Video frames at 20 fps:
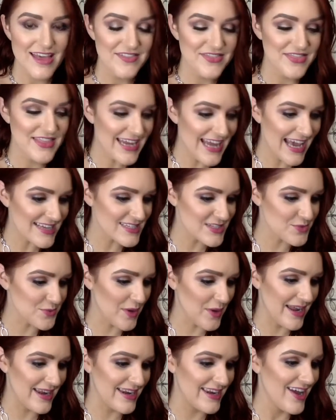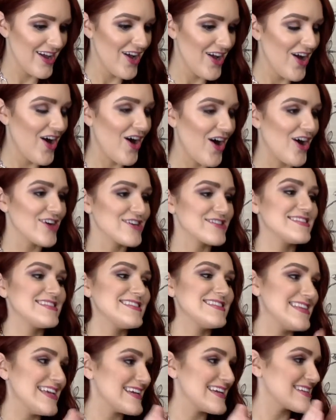the next one, our
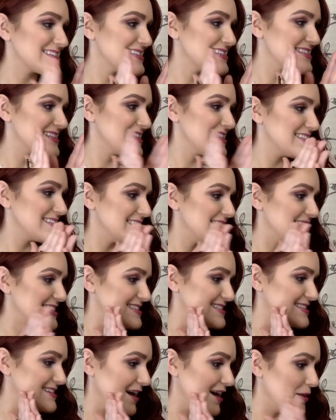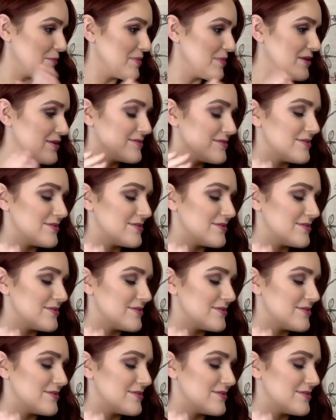sixth system.